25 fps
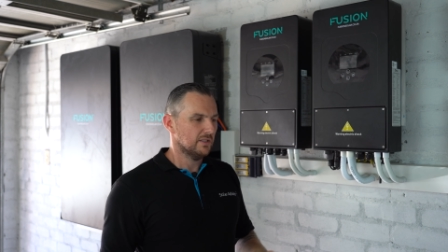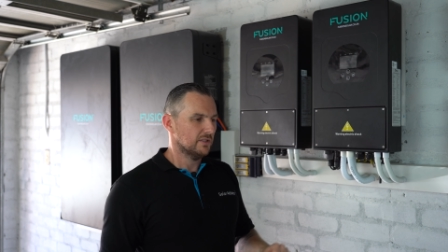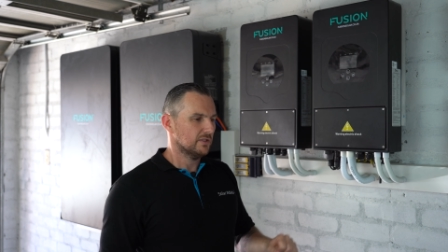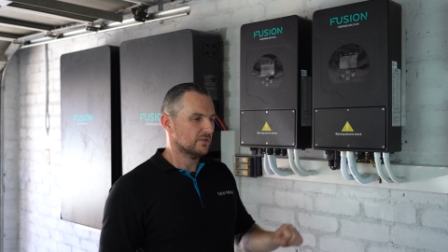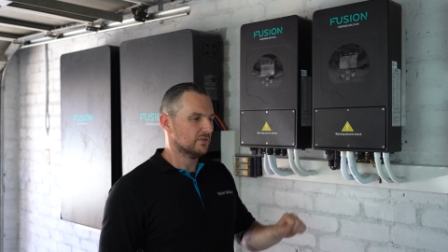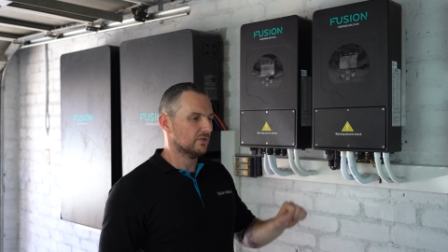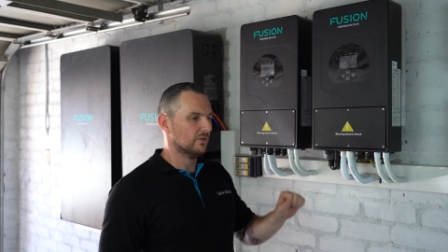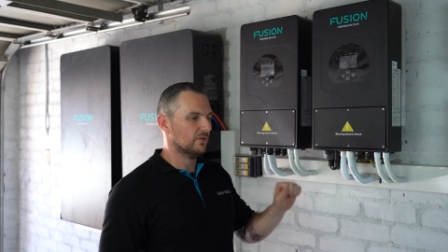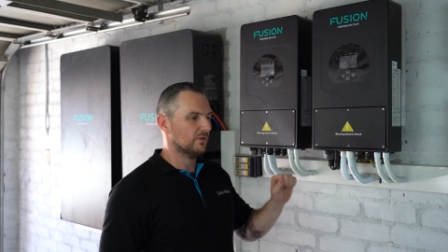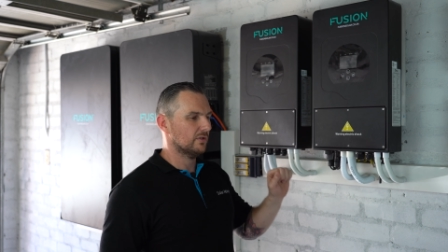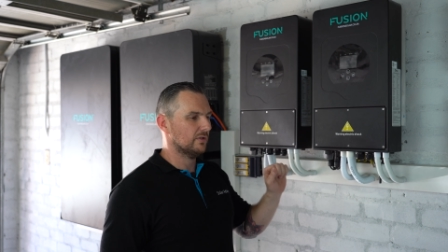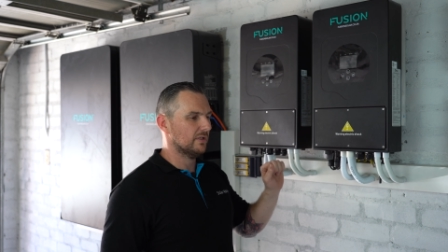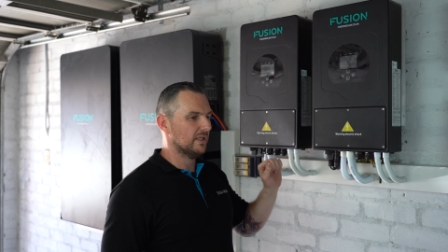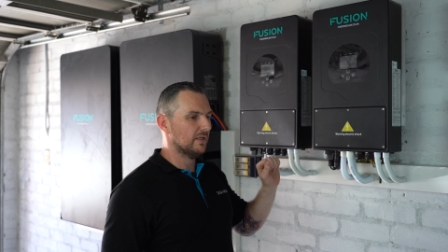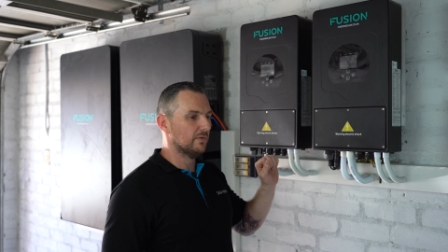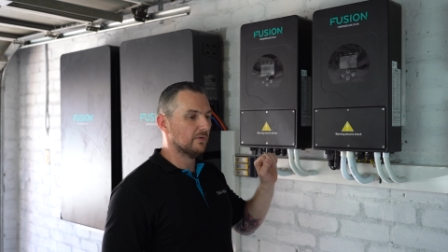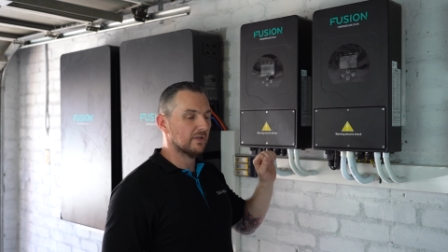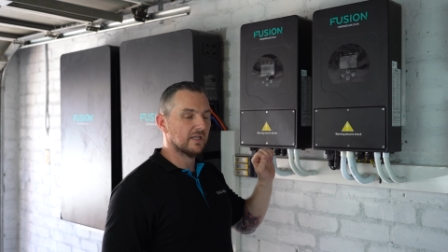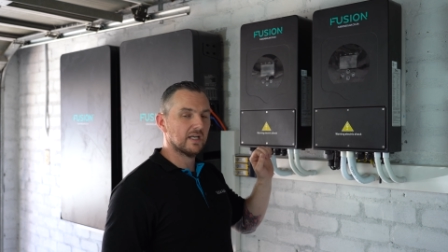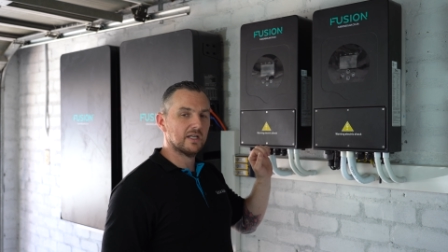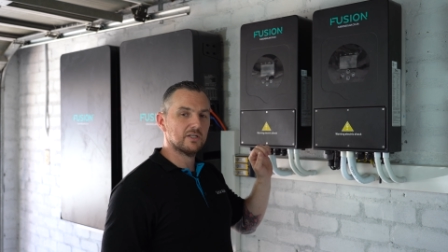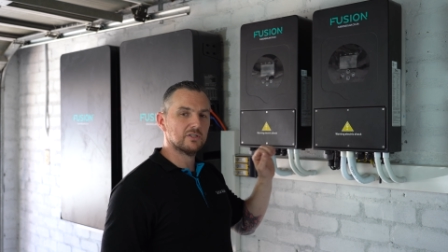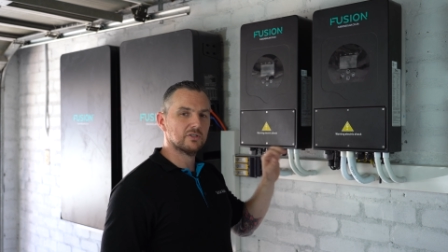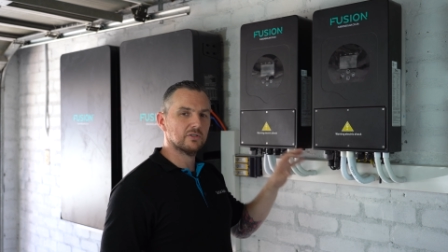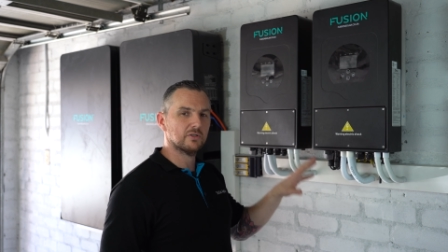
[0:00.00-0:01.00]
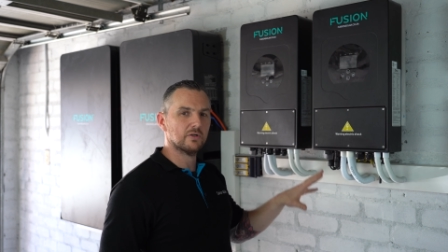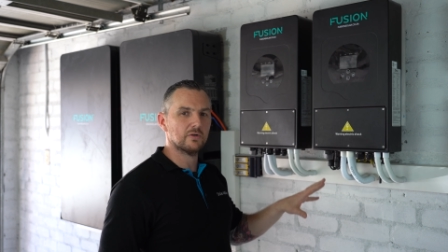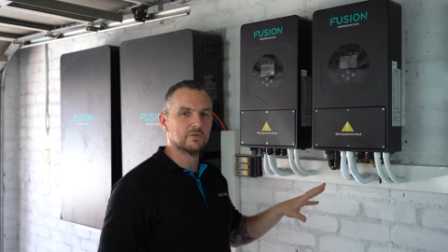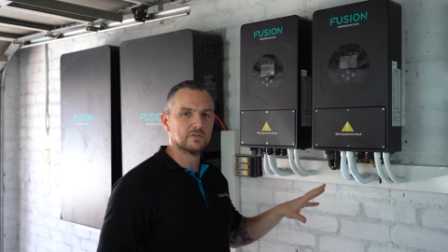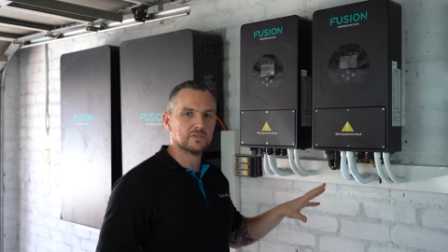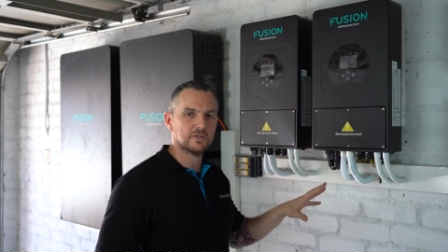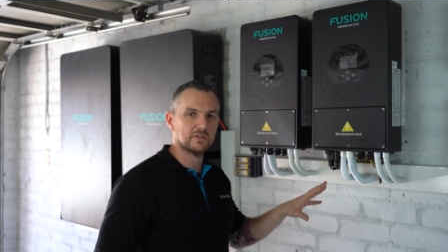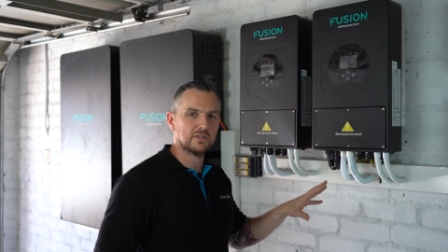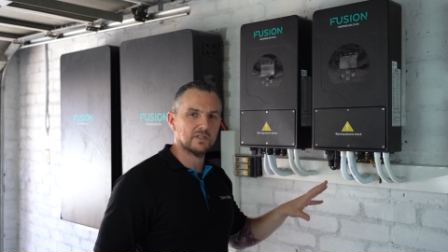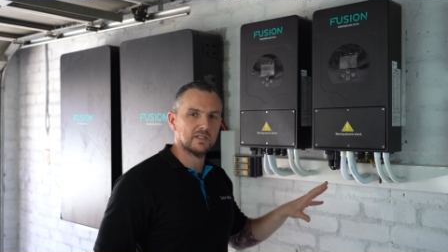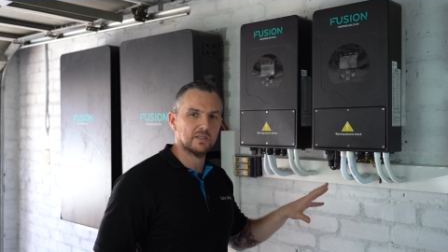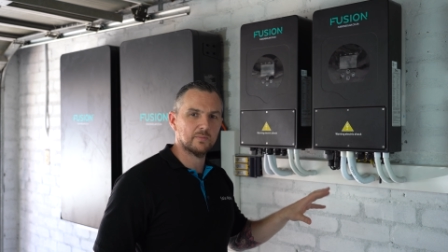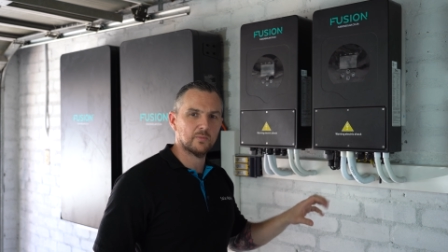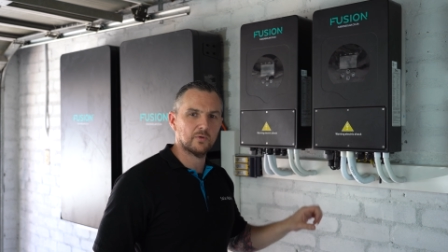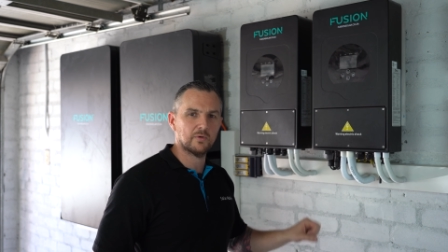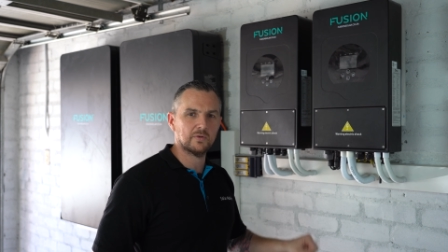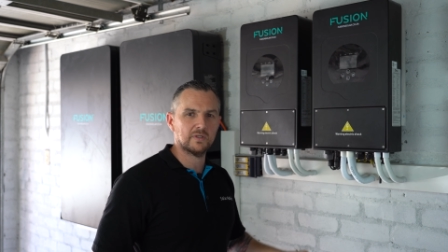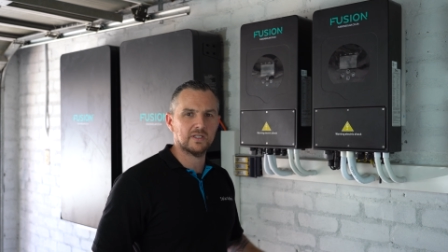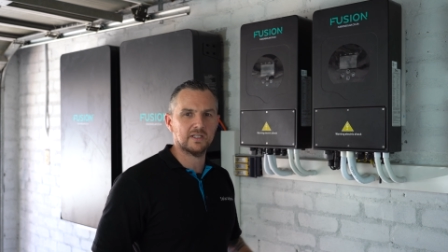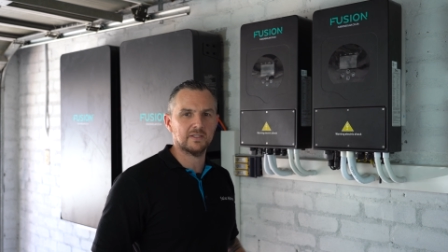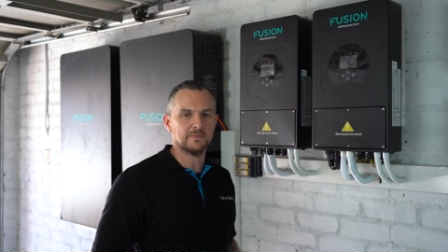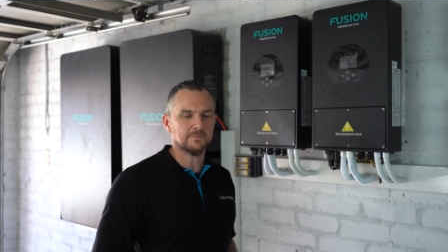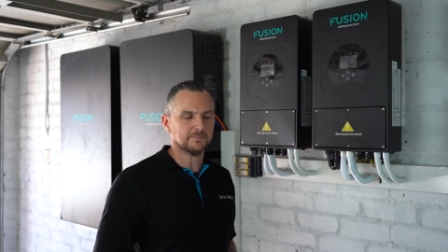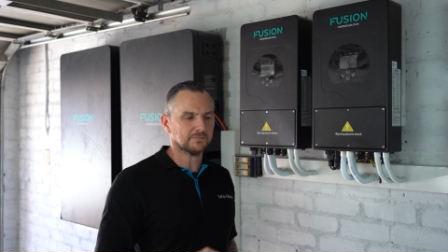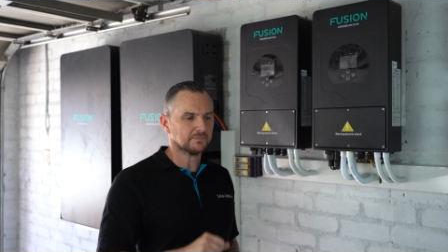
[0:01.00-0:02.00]
So irrigation goes on in the
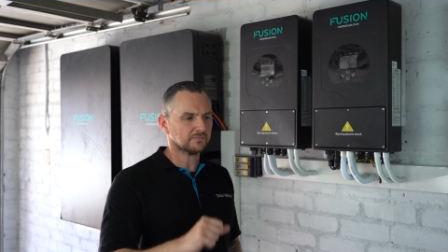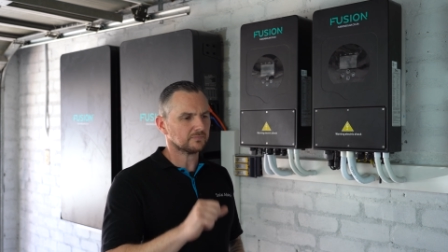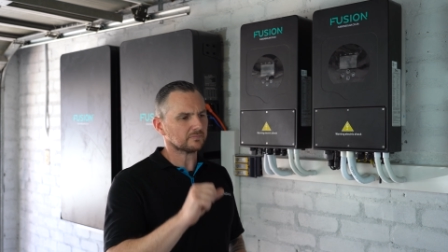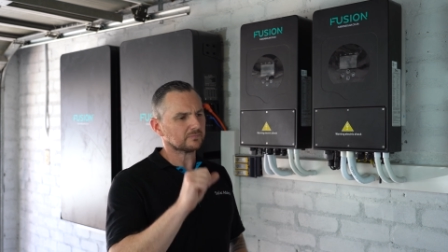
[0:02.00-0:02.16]
morning,